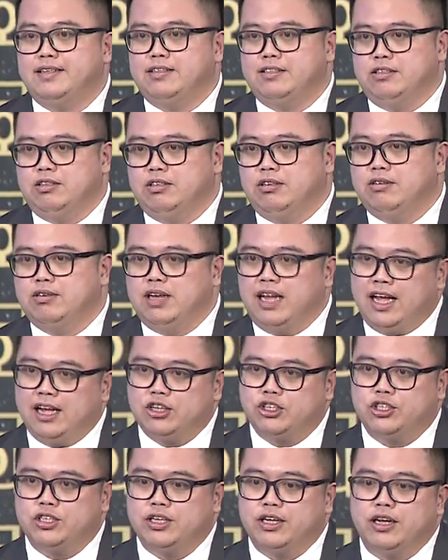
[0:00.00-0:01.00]
you know,
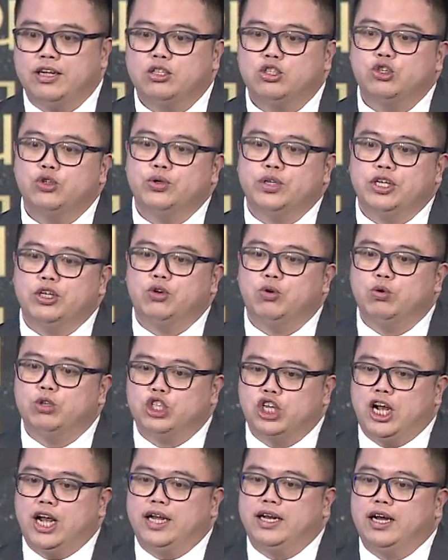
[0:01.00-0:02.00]
last year to include
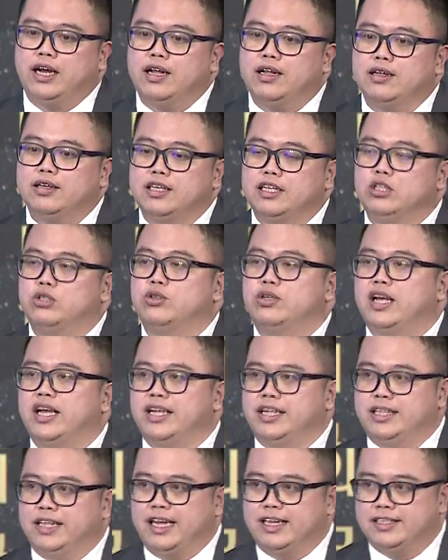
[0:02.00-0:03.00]
China into their
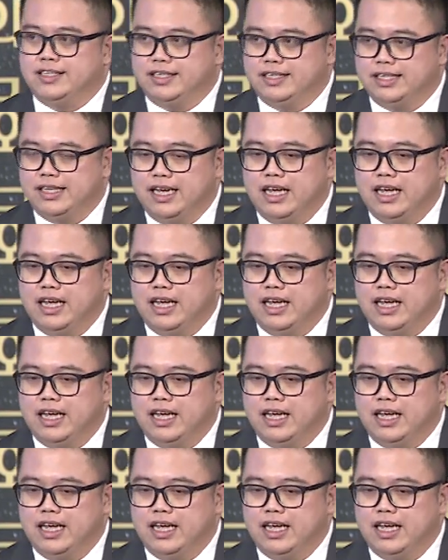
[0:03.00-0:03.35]
index.